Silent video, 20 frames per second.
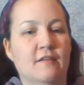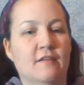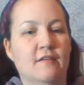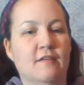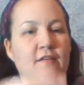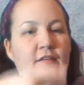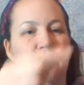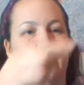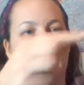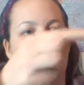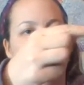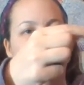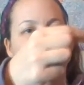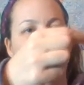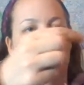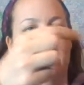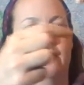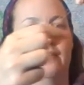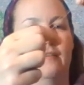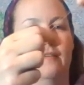You want about a
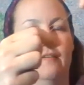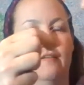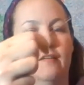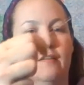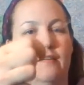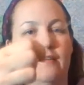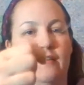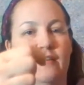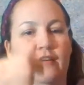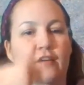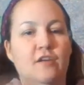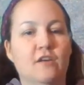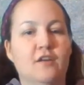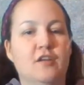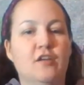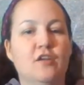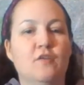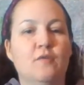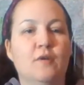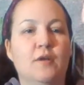4-inch
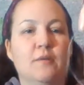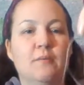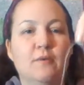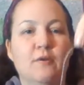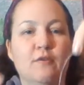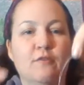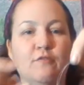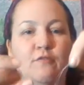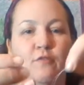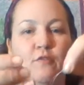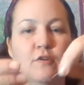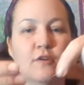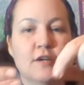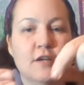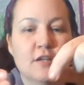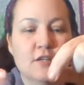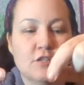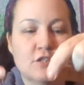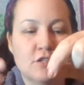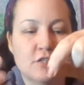tail. And so you're going to
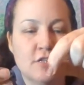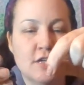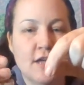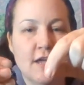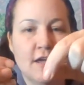clip